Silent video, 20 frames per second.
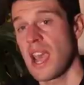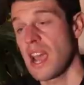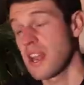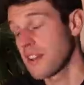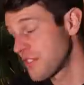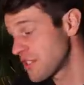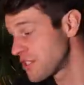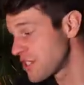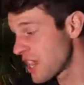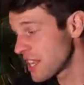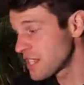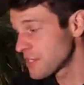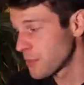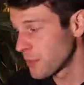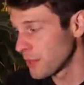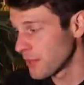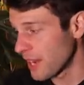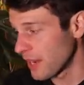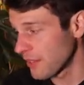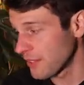And if the chain's
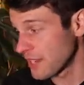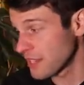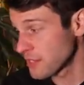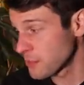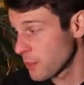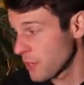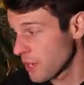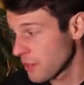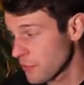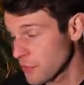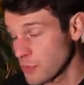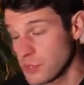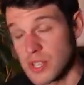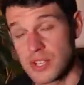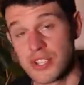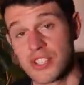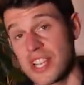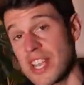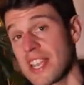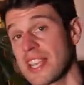worn out, then it's worth also
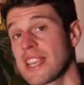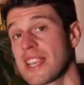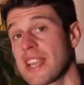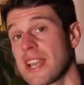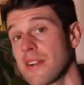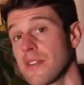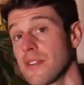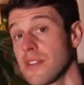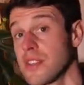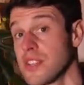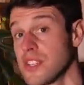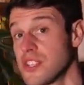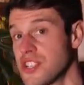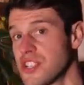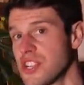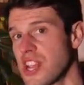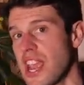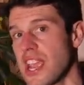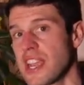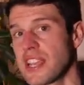checking out the
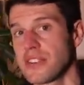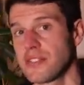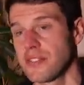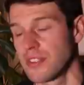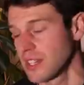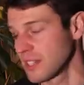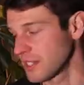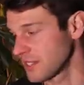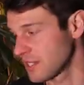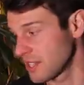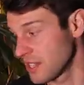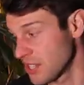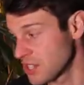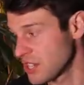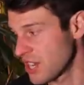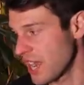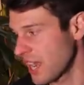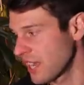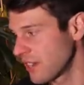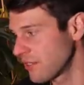chain rings and the
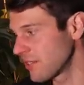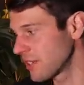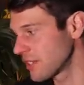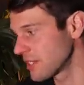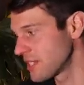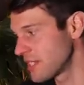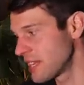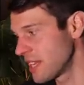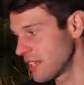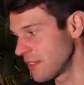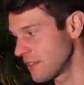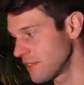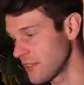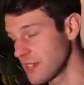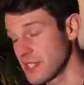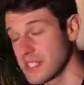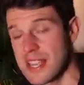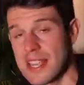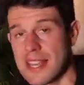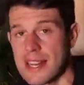chain ring teeth.
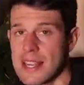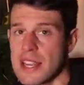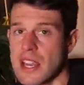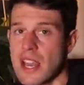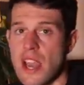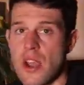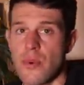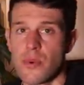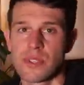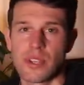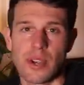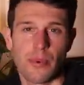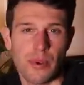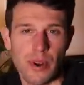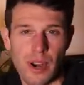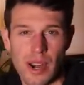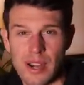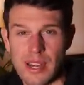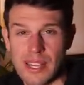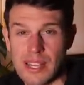Ideally, we don't
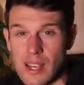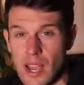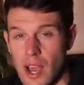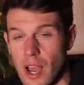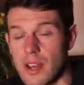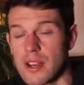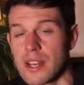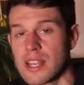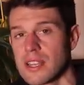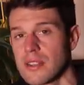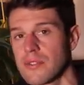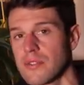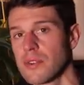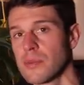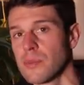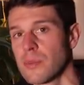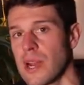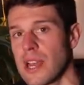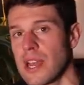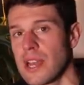want any
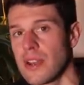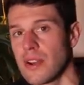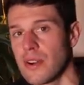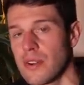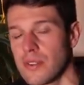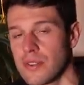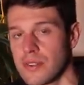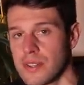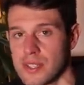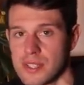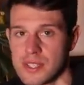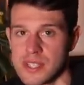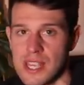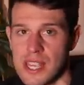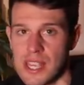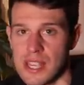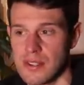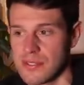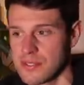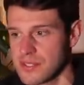uneven wear on the
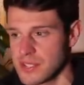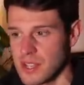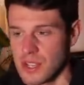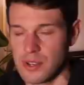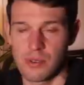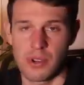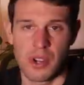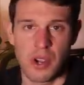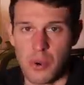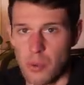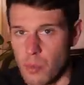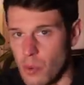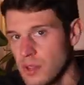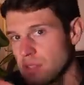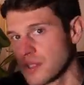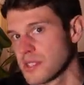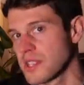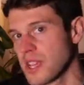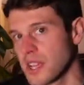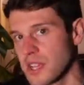teeth, so
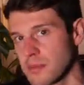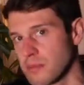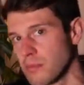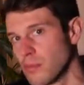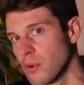one side